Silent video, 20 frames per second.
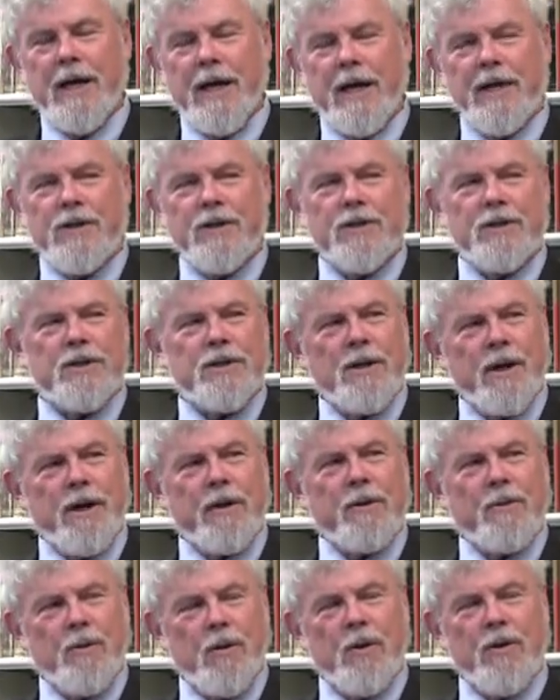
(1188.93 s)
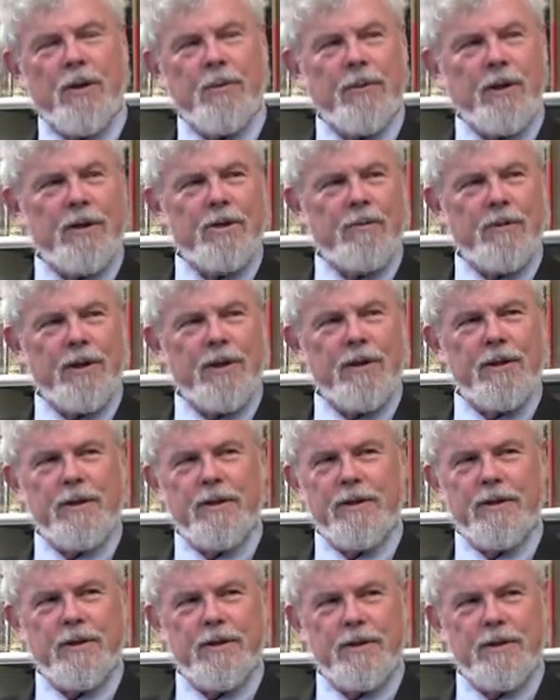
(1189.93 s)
and just start quoting Mark Twain